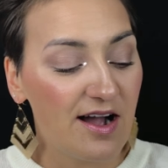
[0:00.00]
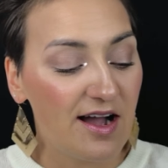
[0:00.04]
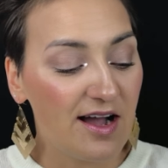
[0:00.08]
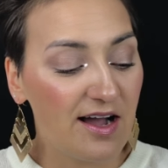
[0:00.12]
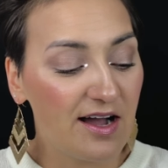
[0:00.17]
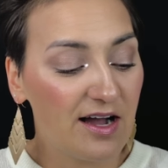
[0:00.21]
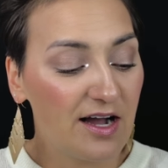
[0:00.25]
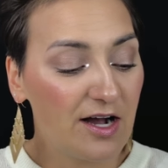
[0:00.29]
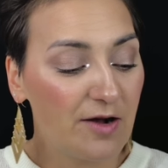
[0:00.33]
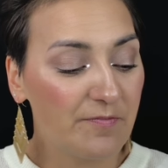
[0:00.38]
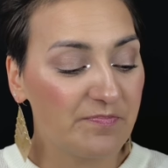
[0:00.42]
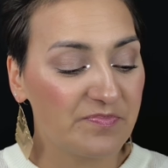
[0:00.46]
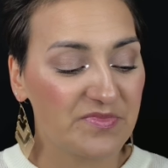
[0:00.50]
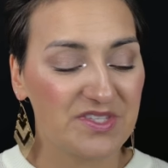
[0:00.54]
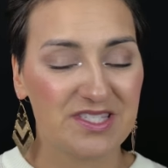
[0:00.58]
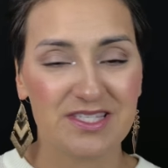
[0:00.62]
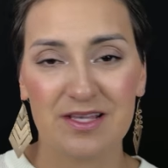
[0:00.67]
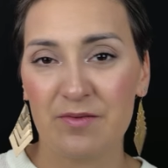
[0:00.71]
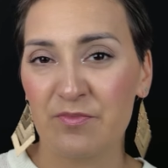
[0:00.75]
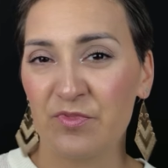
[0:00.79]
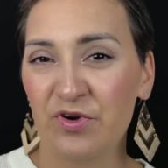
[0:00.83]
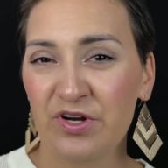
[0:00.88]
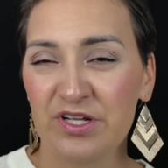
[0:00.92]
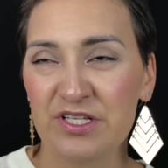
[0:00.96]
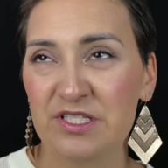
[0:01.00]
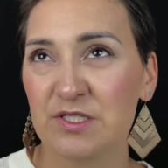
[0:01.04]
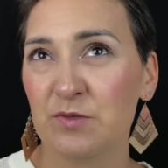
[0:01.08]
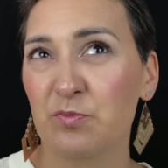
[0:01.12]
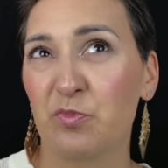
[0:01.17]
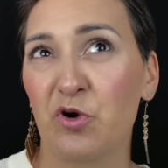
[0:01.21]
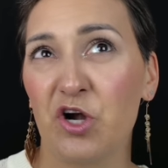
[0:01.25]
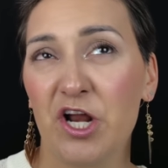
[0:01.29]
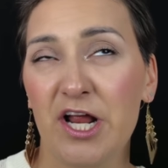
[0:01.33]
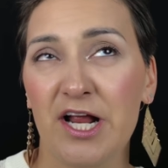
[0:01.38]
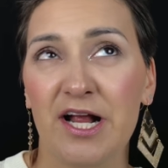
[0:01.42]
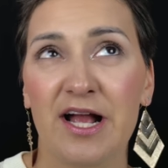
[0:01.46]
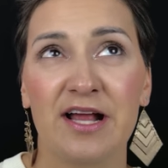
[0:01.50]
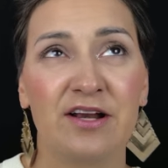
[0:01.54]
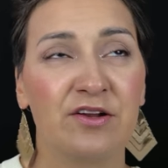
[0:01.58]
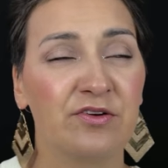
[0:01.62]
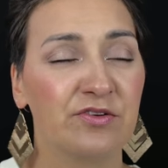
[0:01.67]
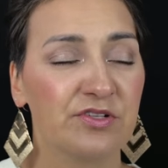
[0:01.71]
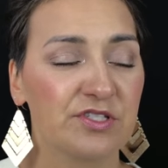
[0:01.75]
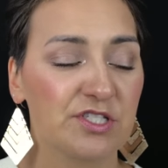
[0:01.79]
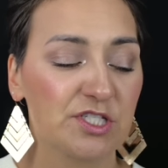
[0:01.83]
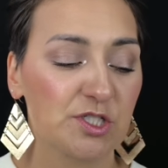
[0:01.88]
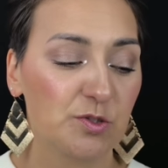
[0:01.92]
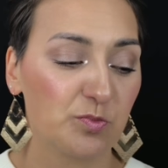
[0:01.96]
Um, summery spring. I
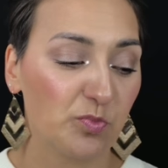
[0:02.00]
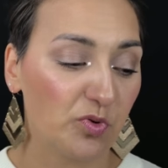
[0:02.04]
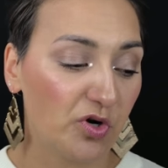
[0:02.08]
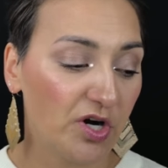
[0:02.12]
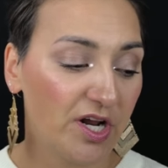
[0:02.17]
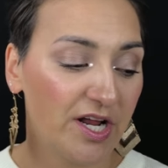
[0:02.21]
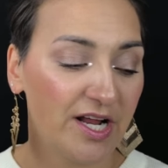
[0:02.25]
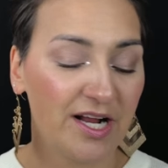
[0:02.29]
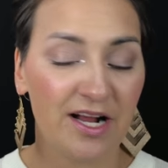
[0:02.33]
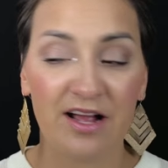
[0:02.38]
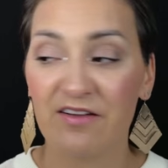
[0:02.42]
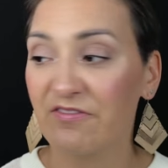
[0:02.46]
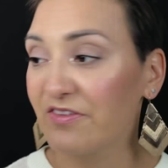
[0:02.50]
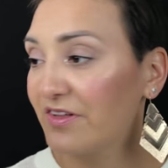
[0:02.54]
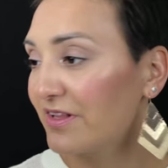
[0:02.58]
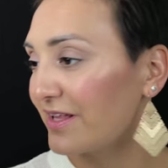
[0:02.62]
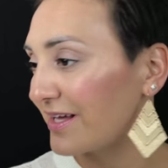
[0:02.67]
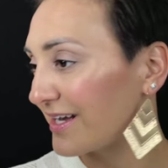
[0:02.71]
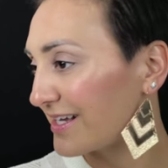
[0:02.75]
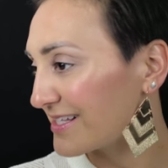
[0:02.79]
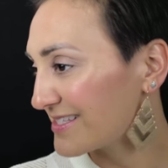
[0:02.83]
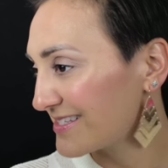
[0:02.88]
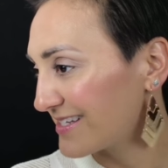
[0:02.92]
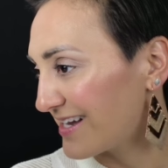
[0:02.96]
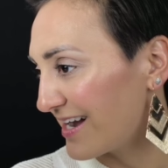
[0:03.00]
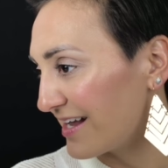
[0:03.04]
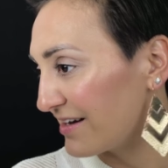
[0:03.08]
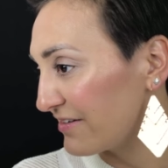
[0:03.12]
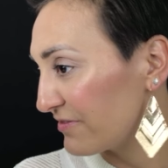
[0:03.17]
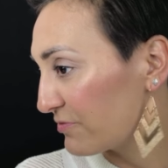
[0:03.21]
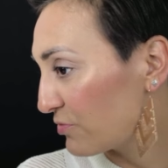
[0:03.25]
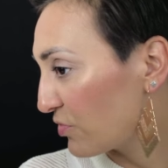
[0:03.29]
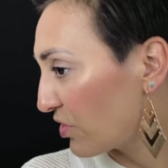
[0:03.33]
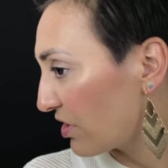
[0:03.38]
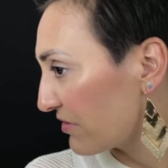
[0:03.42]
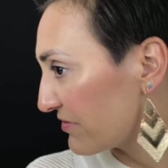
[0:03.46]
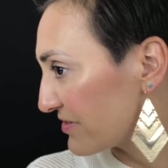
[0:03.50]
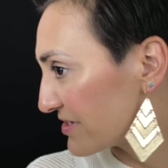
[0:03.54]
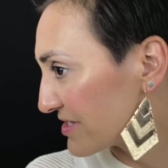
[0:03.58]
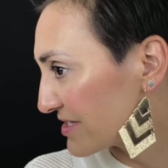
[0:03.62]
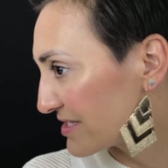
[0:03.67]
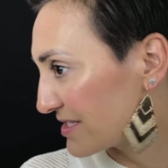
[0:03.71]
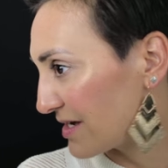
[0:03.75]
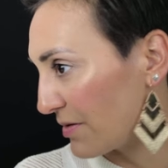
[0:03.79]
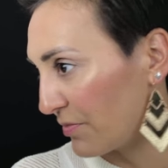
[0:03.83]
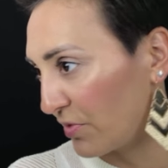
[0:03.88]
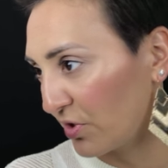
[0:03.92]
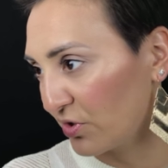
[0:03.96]
know it's spring. I feel like it's kind of more of a
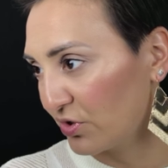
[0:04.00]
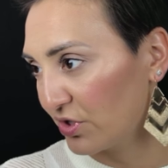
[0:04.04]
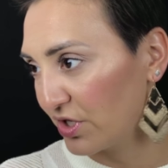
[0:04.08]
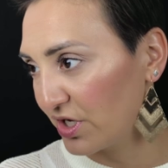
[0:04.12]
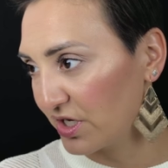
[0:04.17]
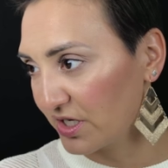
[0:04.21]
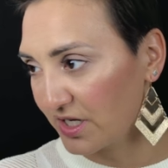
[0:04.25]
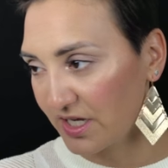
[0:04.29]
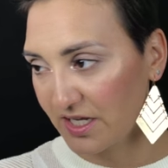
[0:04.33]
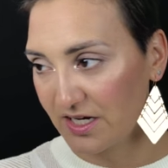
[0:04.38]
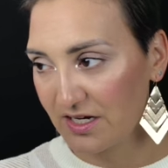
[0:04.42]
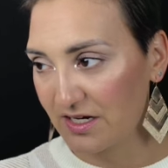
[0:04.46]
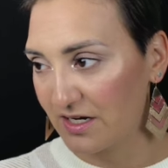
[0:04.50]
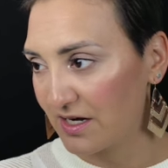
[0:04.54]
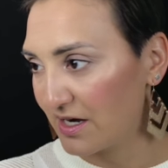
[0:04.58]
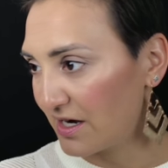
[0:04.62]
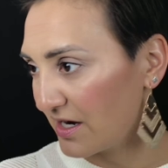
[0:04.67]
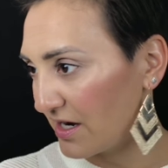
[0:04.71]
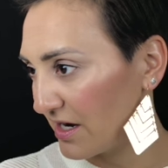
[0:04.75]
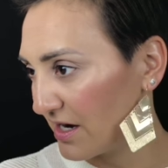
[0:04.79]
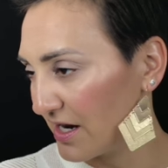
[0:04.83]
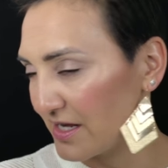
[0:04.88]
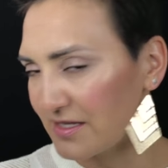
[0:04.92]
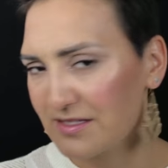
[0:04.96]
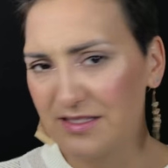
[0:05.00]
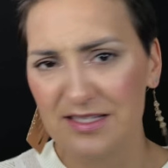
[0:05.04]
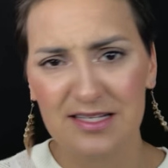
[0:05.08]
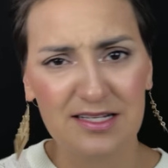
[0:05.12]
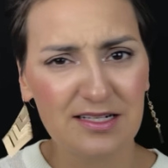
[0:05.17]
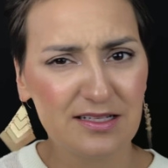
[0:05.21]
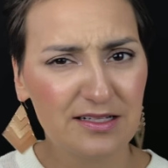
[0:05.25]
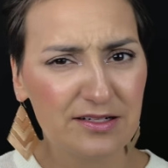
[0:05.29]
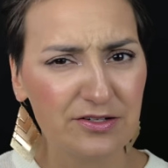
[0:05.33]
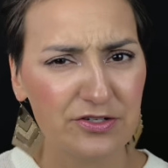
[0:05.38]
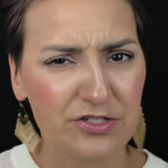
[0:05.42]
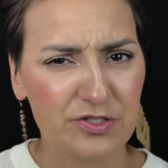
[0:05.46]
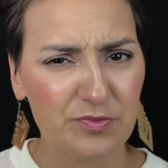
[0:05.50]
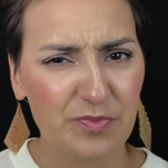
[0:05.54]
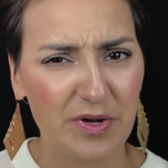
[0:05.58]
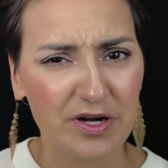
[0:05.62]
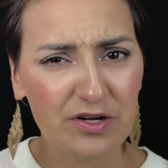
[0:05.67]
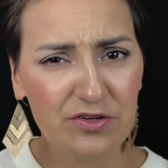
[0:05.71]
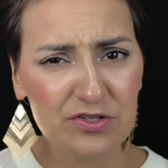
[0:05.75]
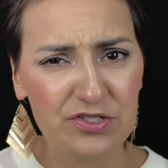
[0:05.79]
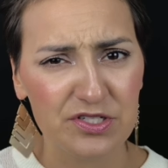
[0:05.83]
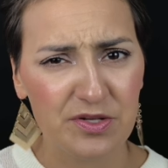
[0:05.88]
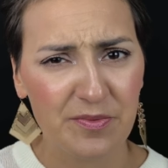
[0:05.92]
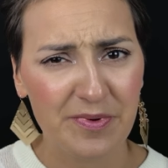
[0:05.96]
summer look, and I see glitter
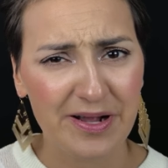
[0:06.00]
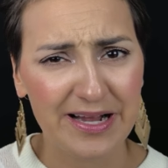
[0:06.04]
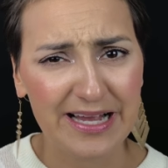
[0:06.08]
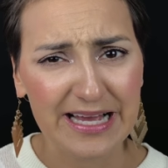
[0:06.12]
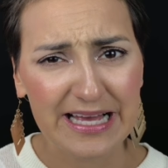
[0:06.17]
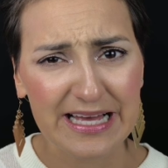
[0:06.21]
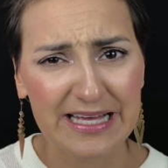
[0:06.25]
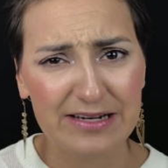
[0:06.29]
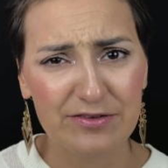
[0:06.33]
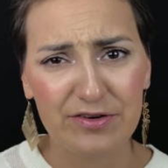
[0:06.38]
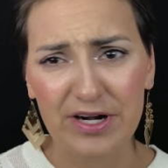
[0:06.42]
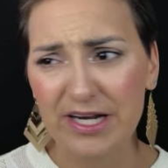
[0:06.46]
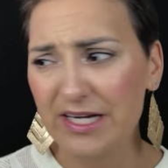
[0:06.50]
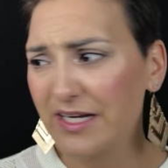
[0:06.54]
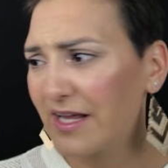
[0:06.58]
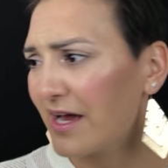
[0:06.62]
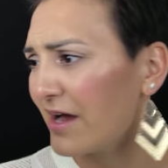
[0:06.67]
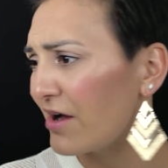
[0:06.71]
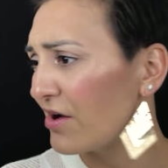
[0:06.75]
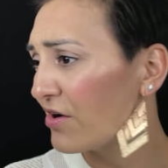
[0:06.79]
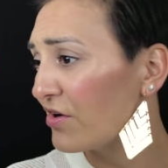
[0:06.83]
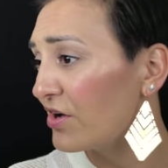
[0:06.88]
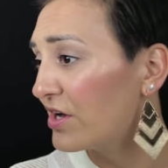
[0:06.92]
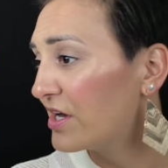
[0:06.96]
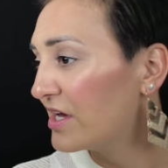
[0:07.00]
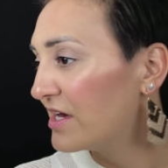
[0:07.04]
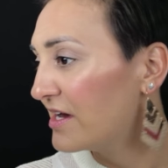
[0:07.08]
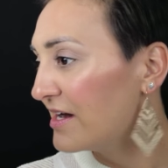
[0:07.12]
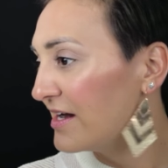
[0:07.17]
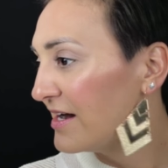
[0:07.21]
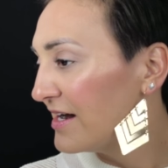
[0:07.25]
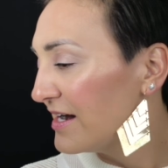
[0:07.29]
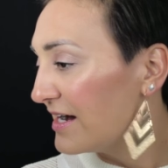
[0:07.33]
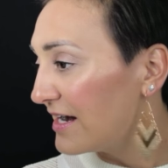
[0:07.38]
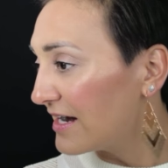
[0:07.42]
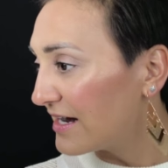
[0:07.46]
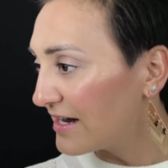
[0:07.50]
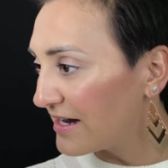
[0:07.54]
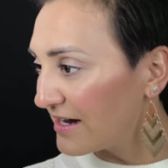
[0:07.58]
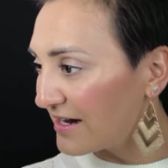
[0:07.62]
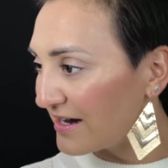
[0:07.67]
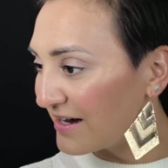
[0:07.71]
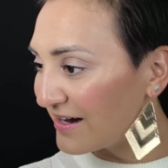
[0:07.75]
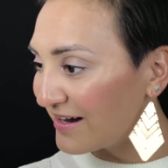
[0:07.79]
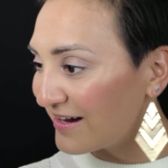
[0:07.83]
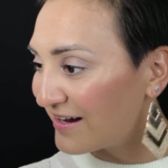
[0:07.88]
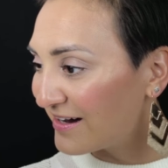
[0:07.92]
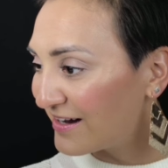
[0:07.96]
speckles on my head right now.
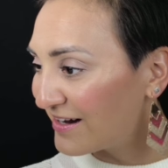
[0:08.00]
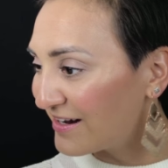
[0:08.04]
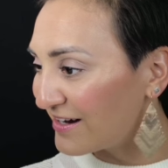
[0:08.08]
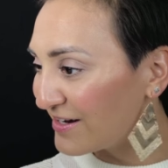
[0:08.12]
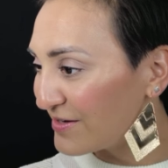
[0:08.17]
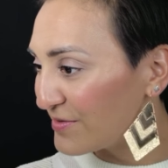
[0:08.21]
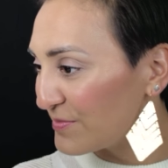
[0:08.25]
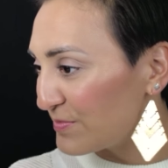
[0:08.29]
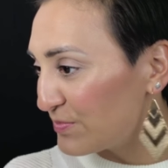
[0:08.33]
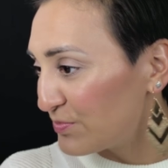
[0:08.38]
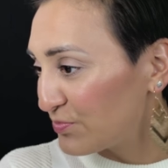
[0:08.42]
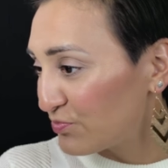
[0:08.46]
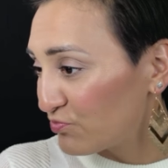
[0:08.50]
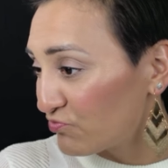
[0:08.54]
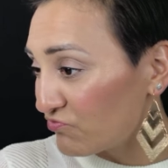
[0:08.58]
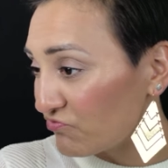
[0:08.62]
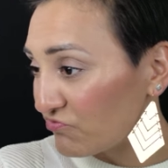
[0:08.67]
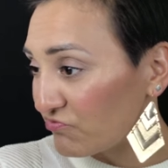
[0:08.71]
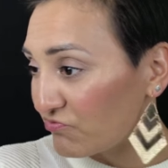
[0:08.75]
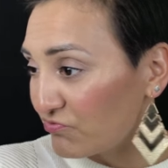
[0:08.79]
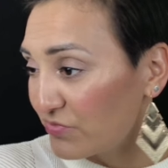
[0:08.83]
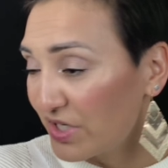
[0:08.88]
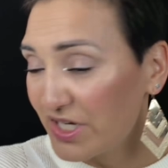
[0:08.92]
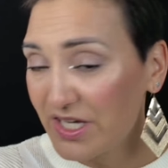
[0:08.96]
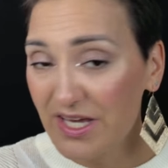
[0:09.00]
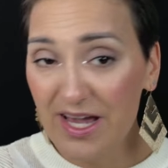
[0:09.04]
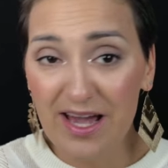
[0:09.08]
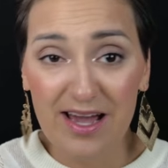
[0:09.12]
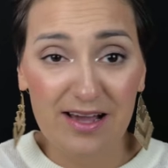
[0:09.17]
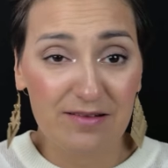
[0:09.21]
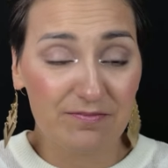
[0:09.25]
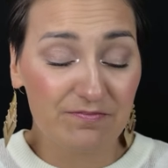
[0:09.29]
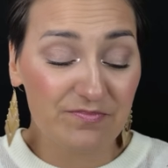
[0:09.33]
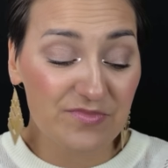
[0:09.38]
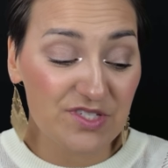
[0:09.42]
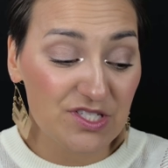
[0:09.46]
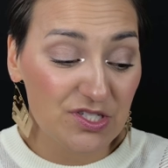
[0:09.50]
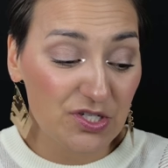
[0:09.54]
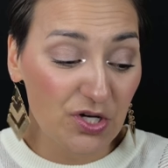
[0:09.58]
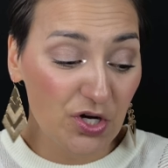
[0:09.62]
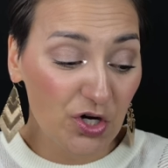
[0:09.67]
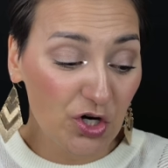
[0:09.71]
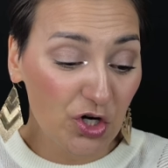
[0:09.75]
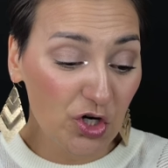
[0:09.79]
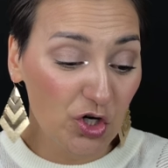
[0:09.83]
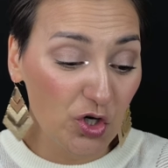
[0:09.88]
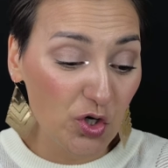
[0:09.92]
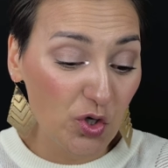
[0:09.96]
Uh, but yeah,
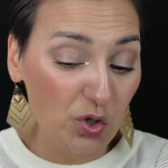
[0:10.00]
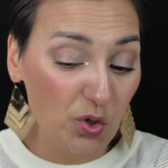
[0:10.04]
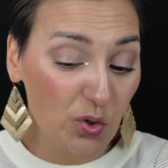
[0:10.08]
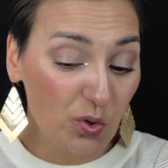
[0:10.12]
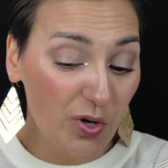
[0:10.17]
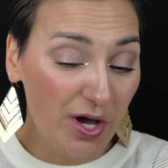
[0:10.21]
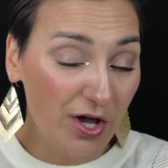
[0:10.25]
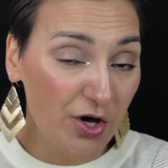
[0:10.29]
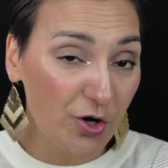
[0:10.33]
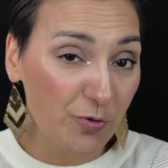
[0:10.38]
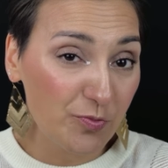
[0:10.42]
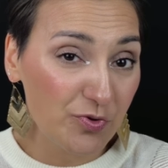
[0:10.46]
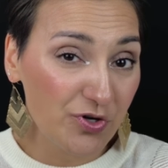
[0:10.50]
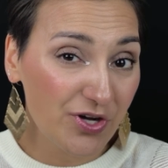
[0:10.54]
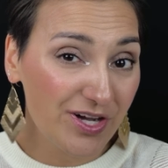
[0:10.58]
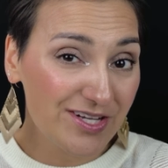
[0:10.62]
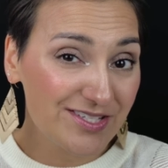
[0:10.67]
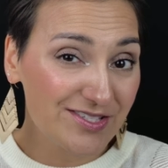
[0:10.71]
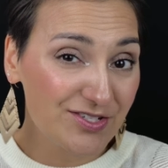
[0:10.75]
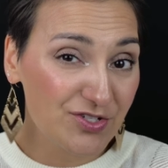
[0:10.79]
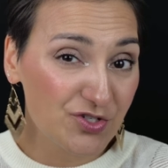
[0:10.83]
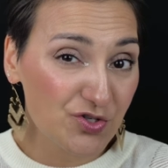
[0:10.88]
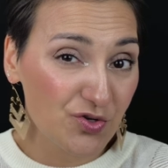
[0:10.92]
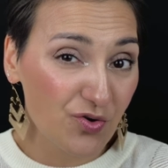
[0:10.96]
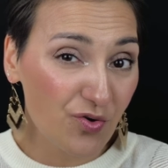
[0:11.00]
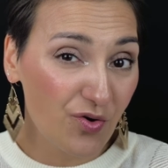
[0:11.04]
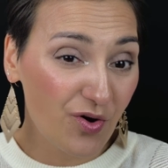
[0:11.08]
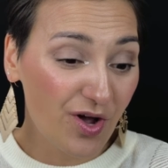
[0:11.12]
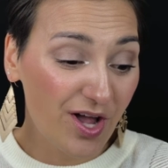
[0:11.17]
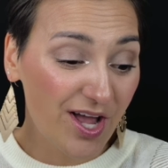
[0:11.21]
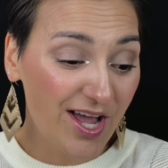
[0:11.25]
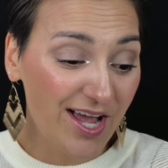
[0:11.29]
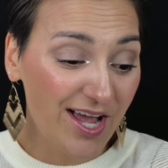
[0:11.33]
so I hope you guys enjoy.